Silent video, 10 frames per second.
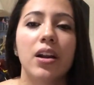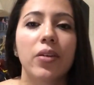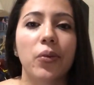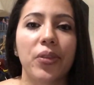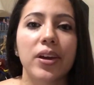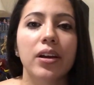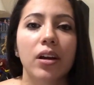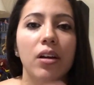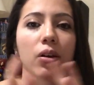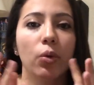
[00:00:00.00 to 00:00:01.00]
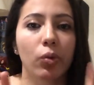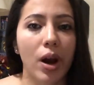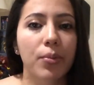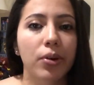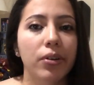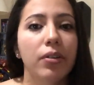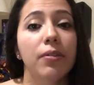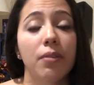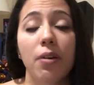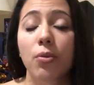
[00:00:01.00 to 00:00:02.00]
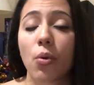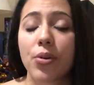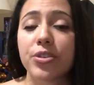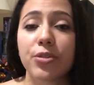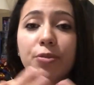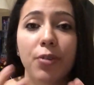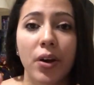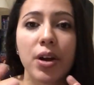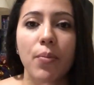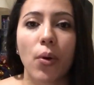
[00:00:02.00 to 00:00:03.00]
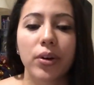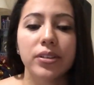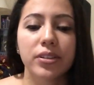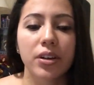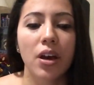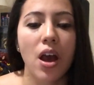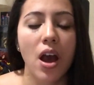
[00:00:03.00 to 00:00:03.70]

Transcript: Another thing, grammar, of course, very important.